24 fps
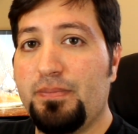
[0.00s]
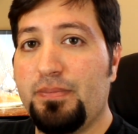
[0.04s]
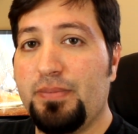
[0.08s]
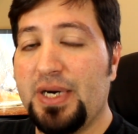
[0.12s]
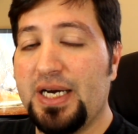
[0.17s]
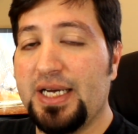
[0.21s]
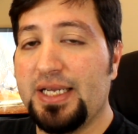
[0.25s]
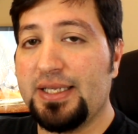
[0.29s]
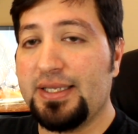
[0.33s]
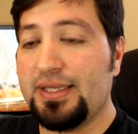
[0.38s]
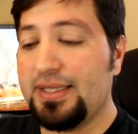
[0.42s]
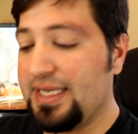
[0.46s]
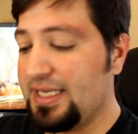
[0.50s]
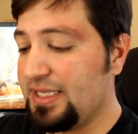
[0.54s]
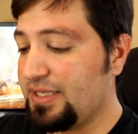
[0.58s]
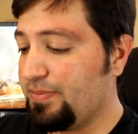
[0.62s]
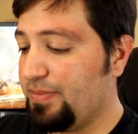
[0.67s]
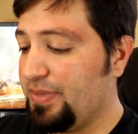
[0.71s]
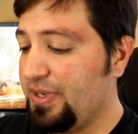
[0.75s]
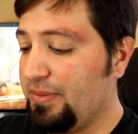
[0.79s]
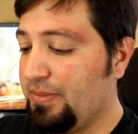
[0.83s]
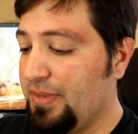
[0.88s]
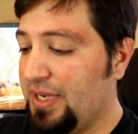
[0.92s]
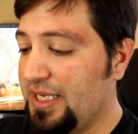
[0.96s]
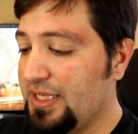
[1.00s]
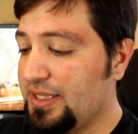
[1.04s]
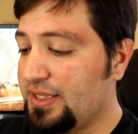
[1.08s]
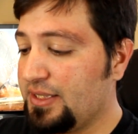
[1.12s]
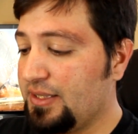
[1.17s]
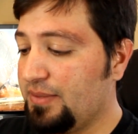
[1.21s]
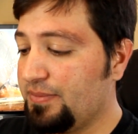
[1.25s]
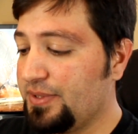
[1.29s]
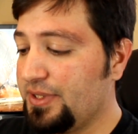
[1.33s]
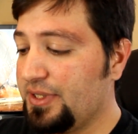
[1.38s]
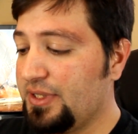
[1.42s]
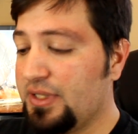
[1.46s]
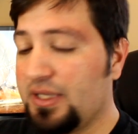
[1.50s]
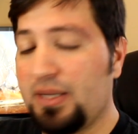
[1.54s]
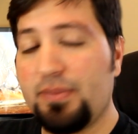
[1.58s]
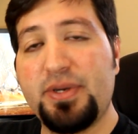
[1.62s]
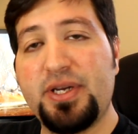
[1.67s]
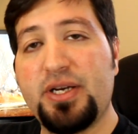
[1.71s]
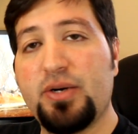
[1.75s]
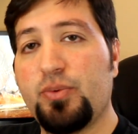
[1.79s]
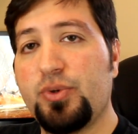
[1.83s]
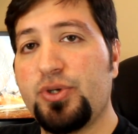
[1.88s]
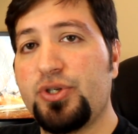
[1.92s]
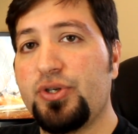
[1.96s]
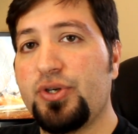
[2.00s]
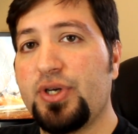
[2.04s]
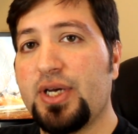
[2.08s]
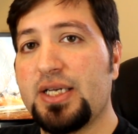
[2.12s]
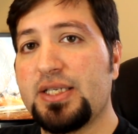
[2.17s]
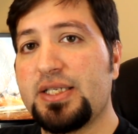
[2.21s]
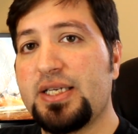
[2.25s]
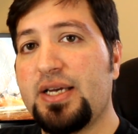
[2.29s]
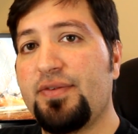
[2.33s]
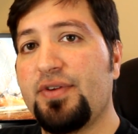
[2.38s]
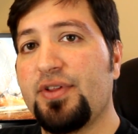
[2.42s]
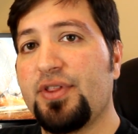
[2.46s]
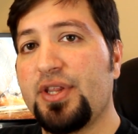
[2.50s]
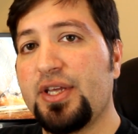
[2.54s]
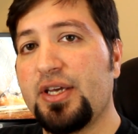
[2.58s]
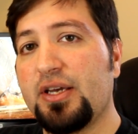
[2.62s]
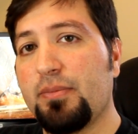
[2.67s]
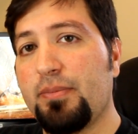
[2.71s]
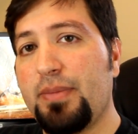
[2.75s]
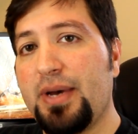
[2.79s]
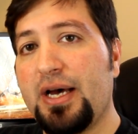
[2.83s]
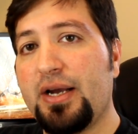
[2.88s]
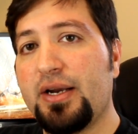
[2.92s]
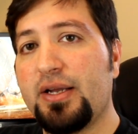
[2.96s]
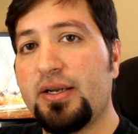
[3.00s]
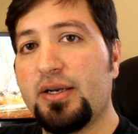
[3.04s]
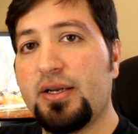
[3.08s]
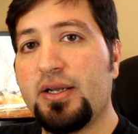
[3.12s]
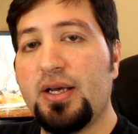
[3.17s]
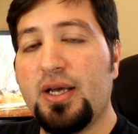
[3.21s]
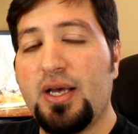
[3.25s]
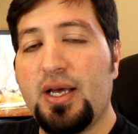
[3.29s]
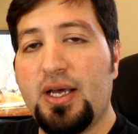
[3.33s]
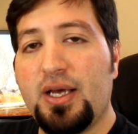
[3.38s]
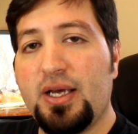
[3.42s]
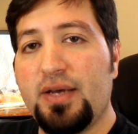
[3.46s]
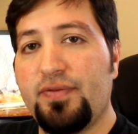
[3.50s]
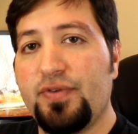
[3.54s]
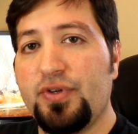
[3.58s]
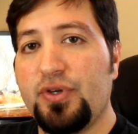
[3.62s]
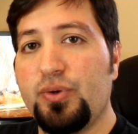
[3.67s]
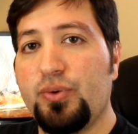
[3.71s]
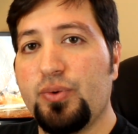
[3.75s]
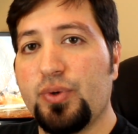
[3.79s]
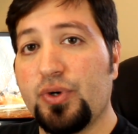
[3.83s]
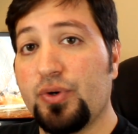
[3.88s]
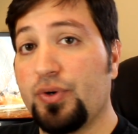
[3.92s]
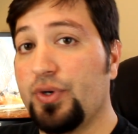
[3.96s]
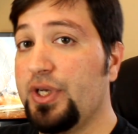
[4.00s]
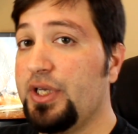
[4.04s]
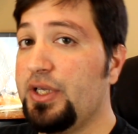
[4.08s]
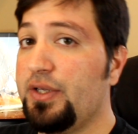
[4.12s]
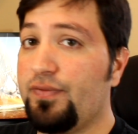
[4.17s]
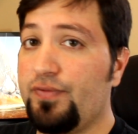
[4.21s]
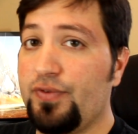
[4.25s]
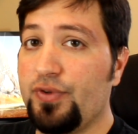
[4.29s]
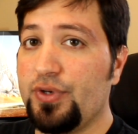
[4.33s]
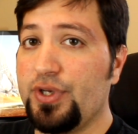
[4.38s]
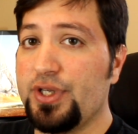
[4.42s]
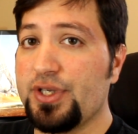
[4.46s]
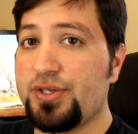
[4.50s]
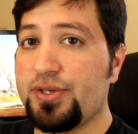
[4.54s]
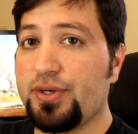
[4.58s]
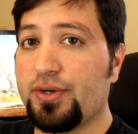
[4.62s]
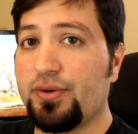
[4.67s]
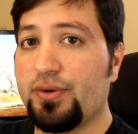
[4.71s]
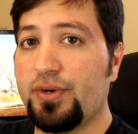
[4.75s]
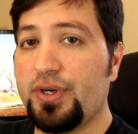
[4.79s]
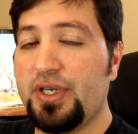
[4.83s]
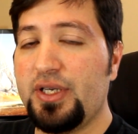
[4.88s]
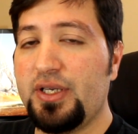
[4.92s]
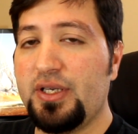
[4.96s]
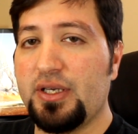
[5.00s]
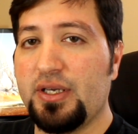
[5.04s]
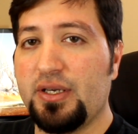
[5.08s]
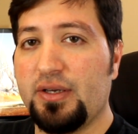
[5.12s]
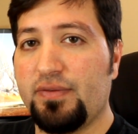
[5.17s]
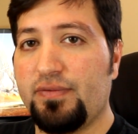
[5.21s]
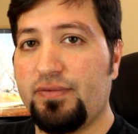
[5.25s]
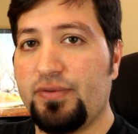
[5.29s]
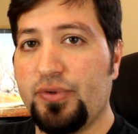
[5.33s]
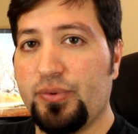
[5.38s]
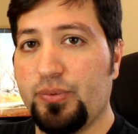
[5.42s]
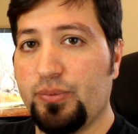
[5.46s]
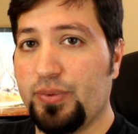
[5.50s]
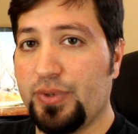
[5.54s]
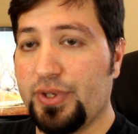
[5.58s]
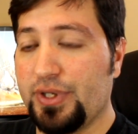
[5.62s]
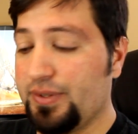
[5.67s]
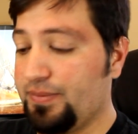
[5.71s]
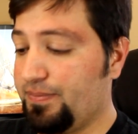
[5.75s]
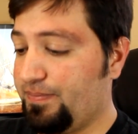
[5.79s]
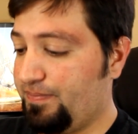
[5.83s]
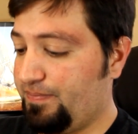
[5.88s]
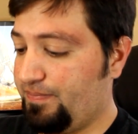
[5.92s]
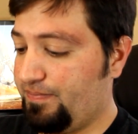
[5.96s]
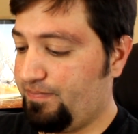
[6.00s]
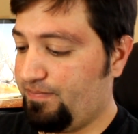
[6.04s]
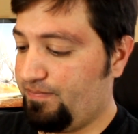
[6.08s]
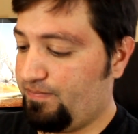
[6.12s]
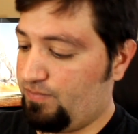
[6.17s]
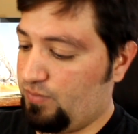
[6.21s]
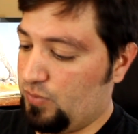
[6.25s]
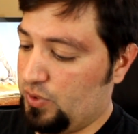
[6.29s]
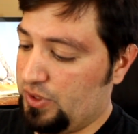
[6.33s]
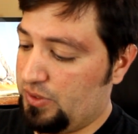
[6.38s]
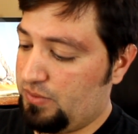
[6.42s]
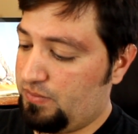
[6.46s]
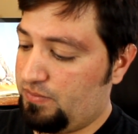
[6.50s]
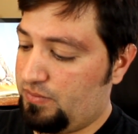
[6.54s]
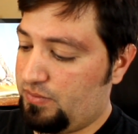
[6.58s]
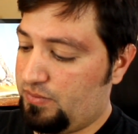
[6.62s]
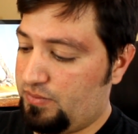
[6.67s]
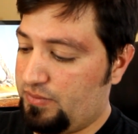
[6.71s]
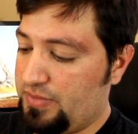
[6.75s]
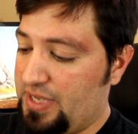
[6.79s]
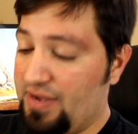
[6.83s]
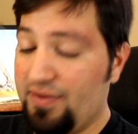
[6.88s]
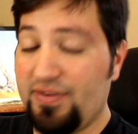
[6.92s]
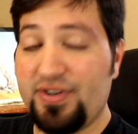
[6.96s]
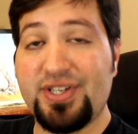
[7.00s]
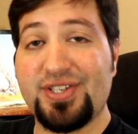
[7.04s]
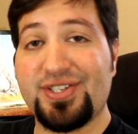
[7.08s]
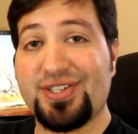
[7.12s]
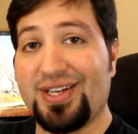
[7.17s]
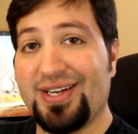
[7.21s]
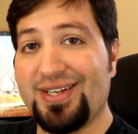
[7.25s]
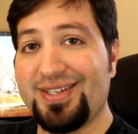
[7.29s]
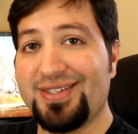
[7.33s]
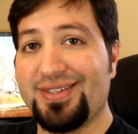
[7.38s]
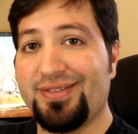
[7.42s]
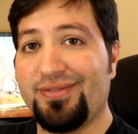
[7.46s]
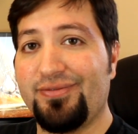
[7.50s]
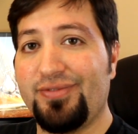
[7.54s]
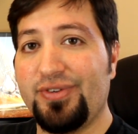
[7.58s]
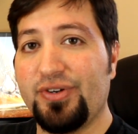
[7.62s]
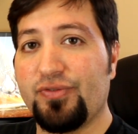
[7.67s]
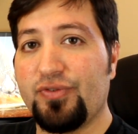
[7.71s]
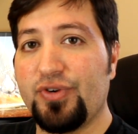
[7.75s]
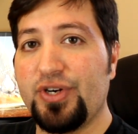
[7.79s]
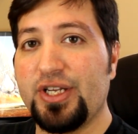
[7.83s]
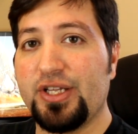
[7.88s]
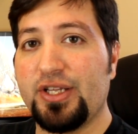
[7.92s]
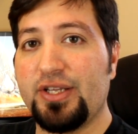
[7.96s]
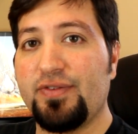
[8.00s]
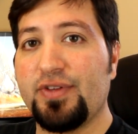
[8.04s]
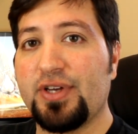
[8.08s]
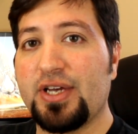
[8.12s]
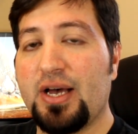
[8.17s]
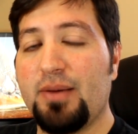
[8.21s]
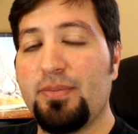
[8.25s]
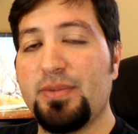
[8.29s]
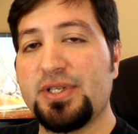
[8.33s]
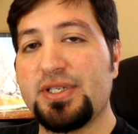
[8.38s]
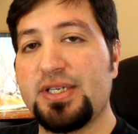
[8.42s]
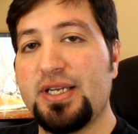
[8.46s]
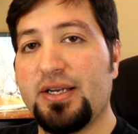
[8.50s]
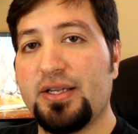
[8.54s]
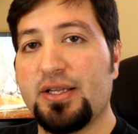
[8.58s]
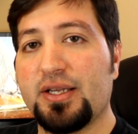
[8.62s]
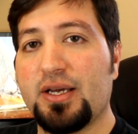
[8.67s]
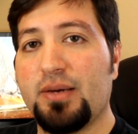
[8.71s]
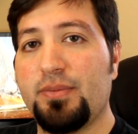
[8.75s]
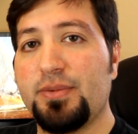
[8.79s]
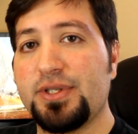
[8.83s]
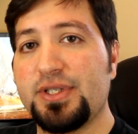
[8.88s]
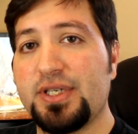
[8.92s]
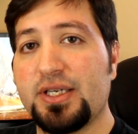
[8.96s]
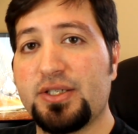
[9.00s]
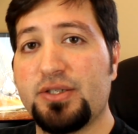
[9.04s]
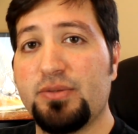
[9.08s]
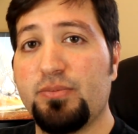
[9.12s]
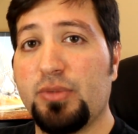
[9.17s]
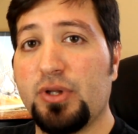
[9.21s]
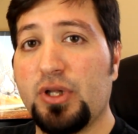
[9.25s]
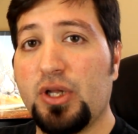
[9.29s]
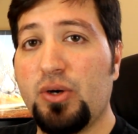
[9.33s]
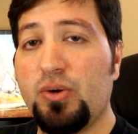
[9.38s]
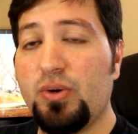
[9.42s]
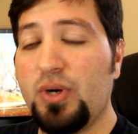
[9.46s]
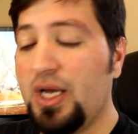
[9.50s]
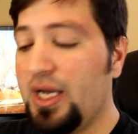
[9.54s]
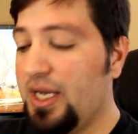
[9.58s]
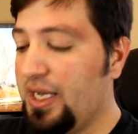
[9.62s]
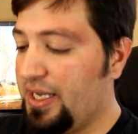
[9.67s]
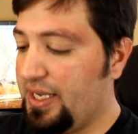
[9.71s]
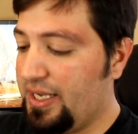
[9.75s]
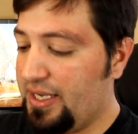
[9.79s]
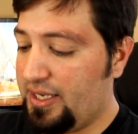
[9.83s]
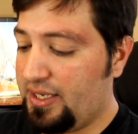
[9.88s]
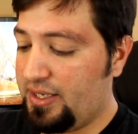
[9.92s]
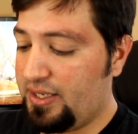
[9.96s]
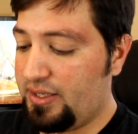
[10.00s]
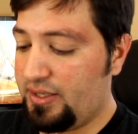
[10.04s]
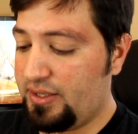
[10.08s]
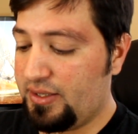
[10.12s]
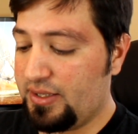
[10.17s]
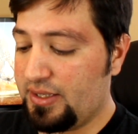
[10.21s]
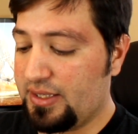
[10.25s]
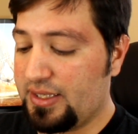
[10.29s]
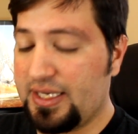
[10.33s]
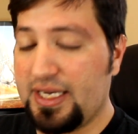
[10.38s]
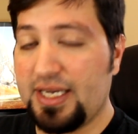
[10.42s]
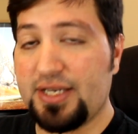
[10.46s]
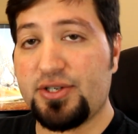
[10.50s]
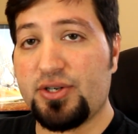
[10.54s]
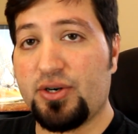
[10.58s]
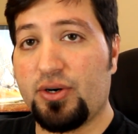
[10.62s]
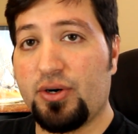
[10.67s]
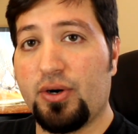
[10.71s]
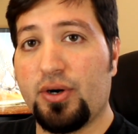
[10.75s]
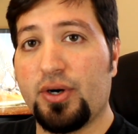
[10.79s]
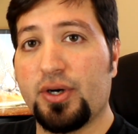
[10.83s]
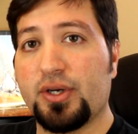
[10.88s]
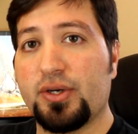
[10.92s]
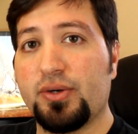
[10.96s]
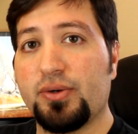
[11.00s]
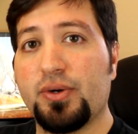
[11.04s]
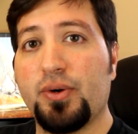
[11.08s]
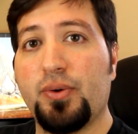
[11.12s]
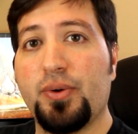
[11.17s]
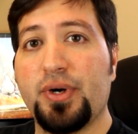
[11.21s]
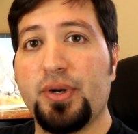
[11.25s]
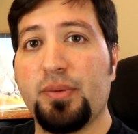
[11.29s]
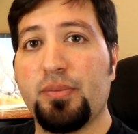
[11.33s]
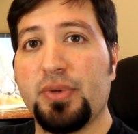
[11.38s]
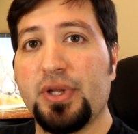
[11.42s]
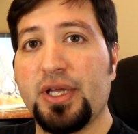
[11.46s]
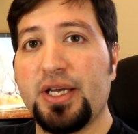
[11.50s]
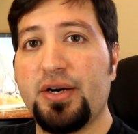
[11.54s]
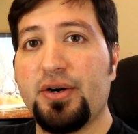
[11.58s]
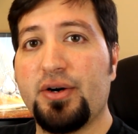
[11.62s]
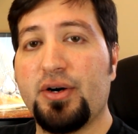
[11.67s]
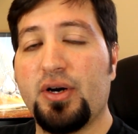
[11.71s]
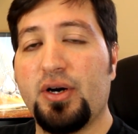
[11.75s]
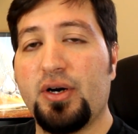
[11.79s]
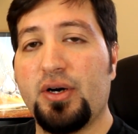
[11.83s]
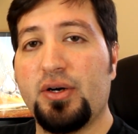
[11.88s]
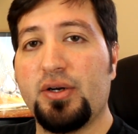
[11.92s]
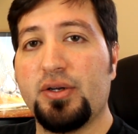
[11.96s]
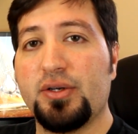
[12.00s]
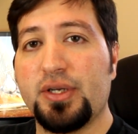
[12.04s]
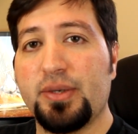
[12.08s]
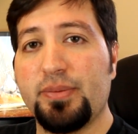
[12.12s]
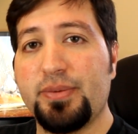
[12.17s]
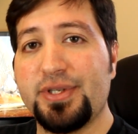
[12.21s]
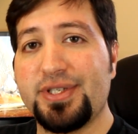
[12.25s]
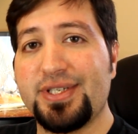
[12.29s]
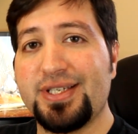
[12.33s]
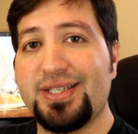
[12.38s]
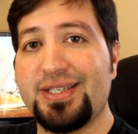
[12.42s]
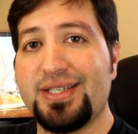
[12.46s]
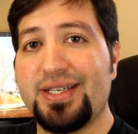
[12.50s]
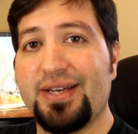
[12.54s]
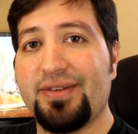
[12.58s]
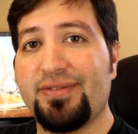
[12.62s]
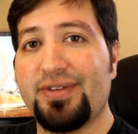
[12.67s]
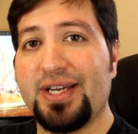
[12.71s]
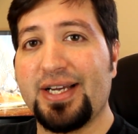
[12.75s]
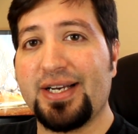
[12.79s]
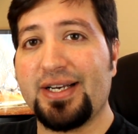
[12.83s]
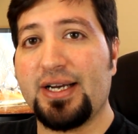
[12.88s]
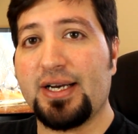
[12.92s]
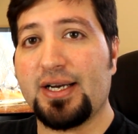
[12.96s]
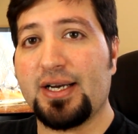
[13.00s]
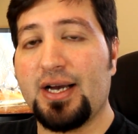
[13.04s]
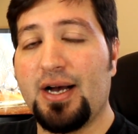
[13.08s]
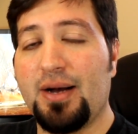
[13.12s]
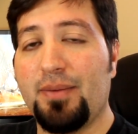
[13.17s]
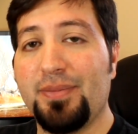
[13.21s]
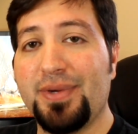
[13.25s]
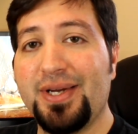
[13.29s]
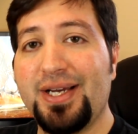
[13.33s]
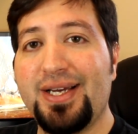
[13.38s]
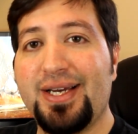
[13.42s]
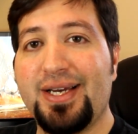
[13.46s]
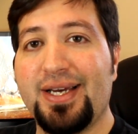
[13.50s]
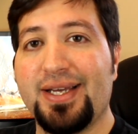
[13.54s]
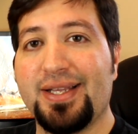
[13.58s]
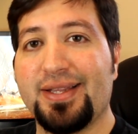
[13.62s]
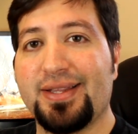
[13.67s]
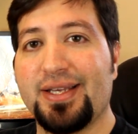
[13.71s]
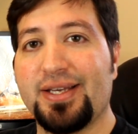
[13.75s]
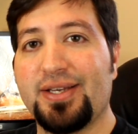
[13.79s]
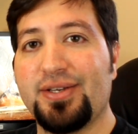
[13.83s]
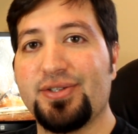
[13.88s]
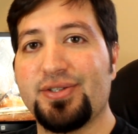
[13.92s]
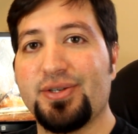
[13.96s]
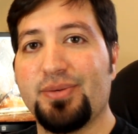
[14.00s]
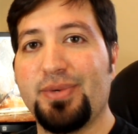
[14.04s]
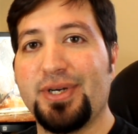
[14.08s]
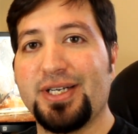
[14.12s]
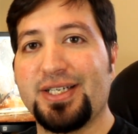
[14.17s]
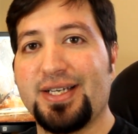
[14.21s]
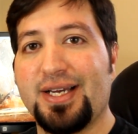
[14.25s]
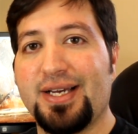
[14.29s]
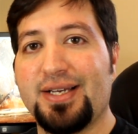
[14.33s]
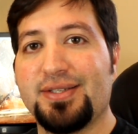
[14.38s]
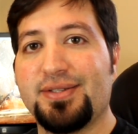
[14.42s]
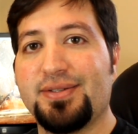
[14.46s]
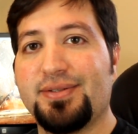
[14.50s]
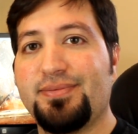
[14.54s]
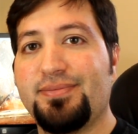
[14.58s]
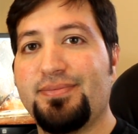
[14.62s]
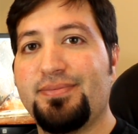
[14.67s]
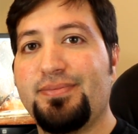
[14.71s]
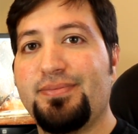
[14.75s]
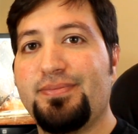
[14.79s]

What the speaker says: But that's been my assumption. Let me hear what you guys have to think about it. If you agree, if you disagree, if you want to, well, have a discussion, feel free to leave the comments down in the comment section below and catch our article going up later on WCCFTech.com. And thank you so much, guys.